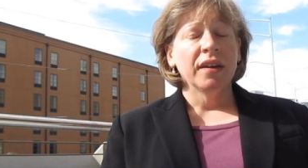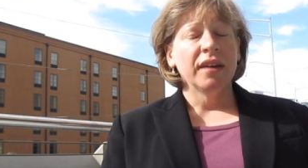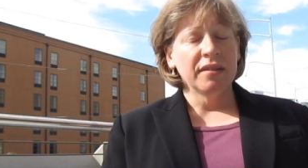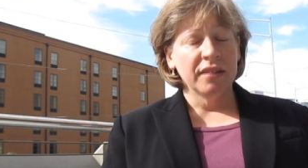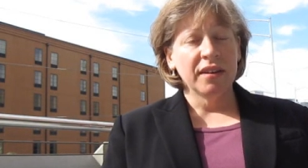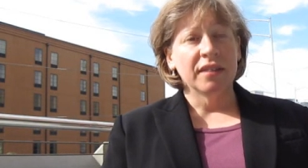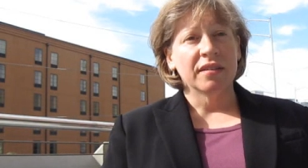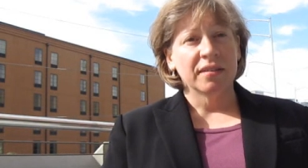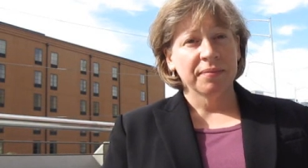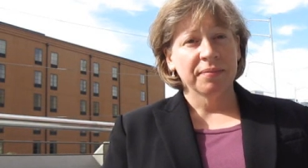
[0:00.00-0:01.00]
Yes, it is.
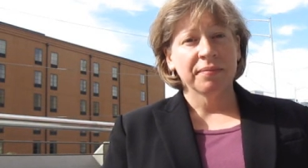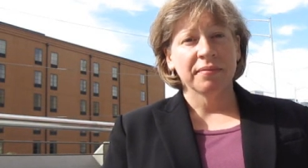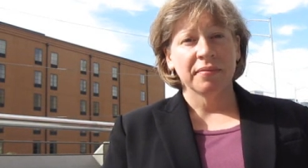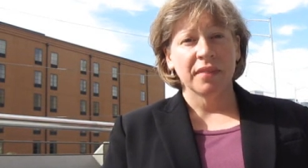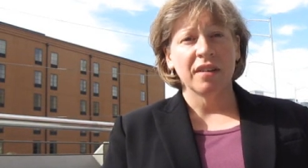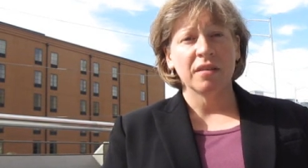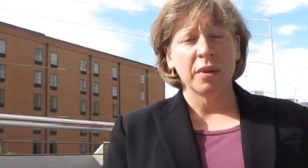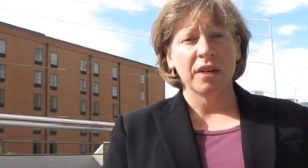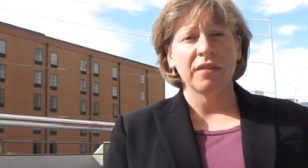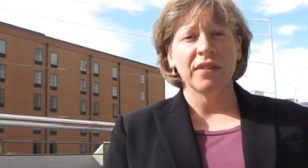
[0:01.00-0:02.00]
As
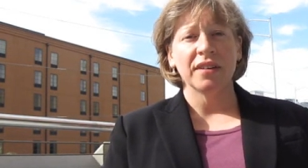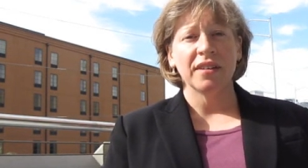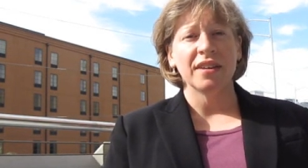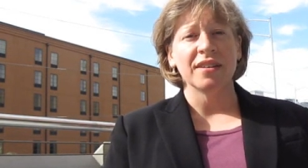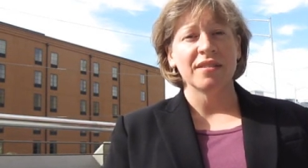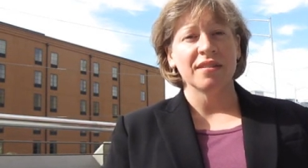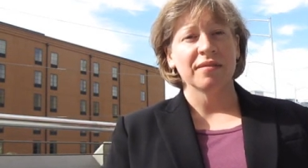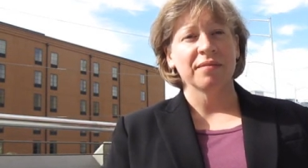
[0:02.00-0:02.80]
a matter of fact, it is.